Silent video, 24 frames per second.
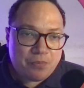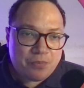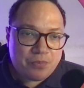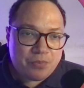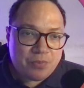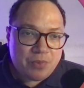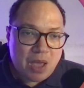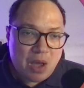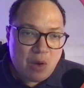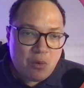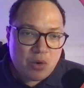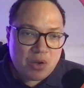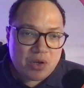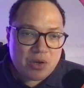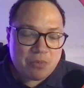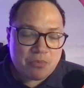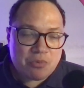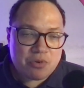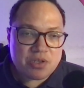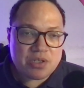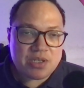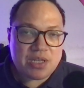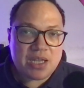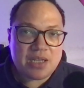I want to
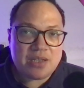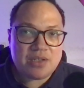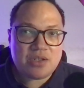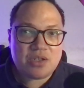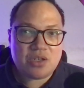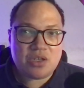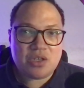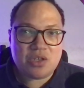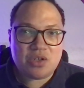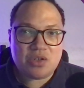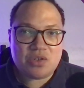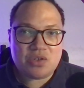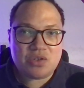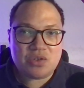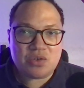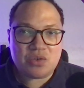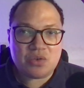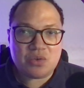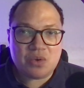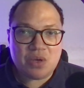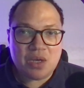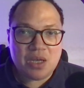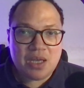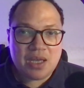present to
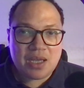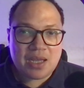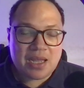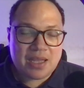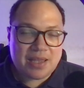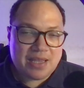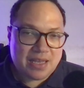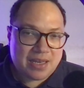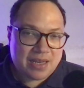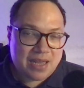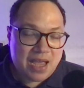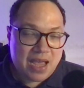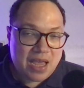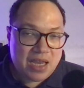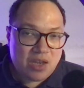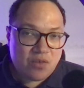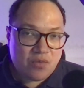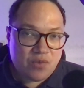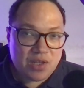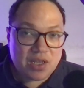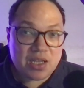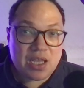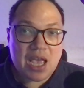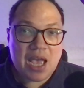you that kind of
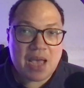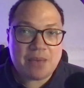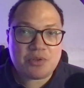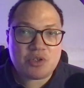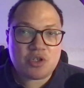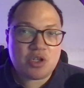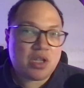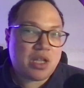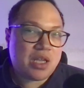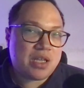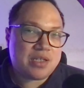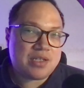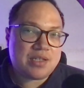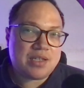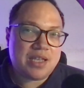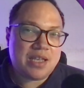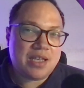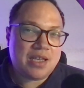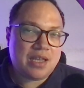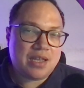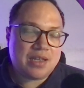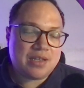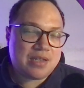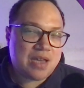encapsulates the
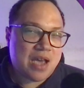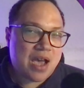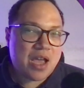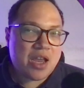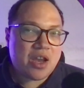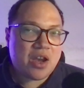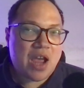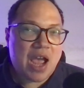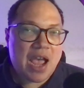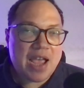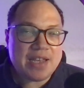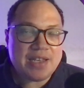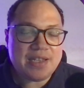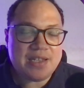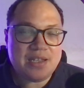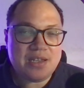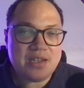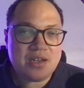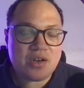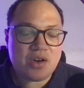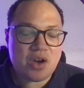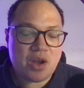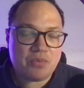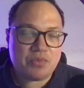entire
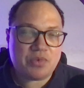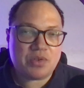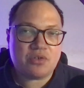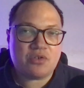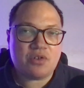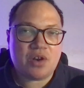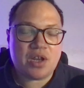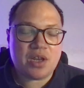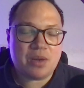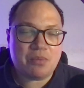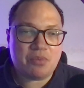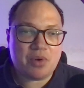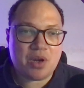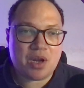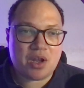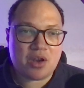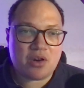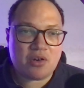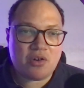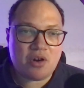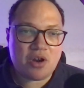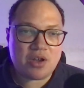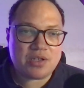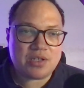idea I'm trying to bring
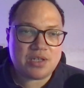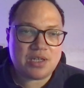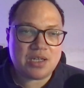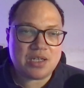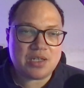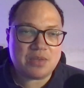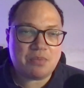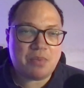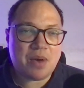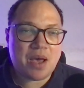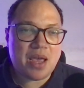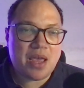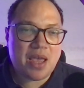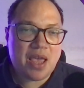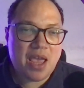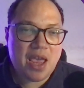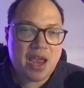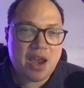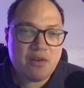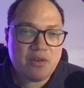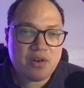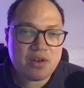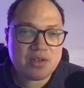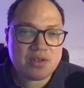across here is by
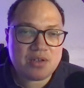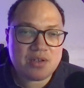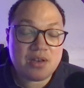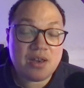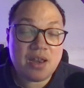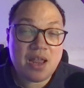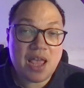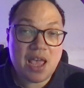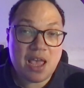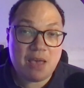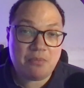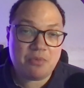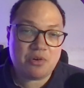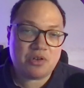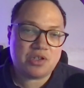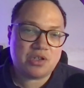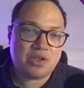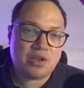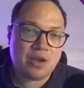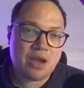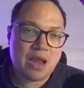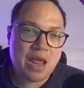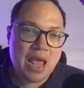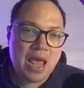Harrington,
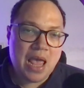Emerson.